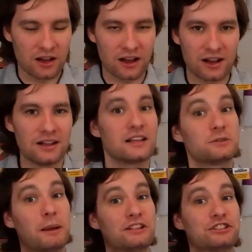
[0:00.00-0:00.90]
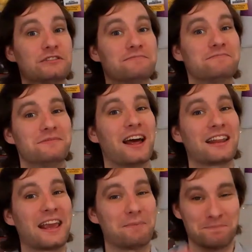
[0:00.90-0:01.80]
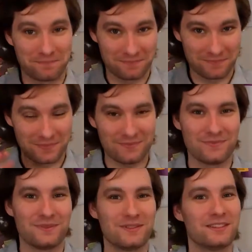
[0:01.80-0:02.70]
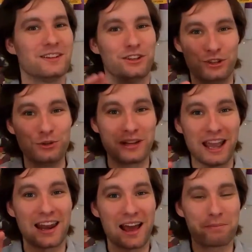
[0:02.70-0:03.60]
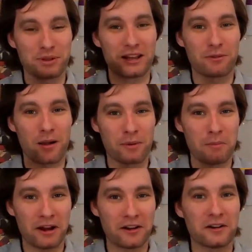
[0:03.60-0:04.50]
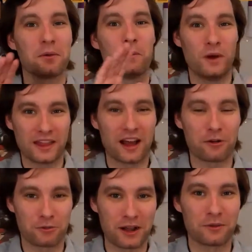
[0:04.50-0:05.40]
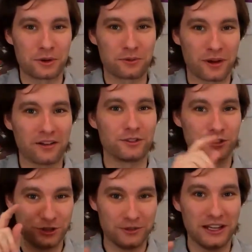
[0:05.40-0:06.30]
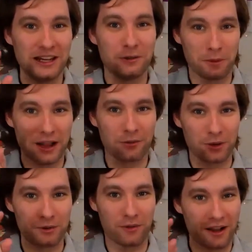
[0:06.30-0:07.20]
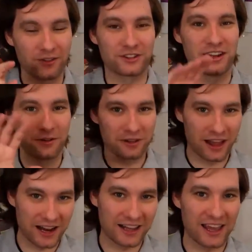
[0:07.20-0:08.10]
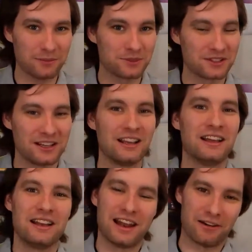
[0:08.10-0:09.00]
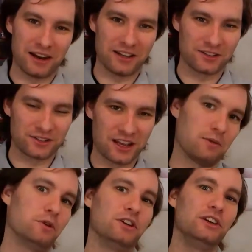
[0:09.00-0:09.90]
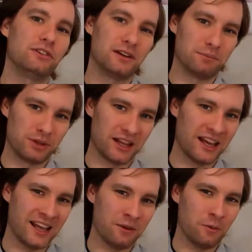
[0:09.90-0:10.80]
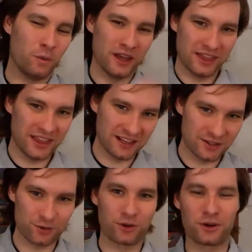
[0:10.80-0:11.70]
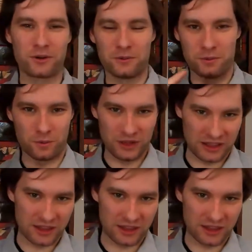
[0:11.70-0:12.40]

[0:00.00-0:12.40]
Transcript: Expansion, not a game. You cannot play Robber Baron without Railroad Rivals. You need Railroad Rivals. I know a lot of games nowadays are saying, well, you can play with this or with the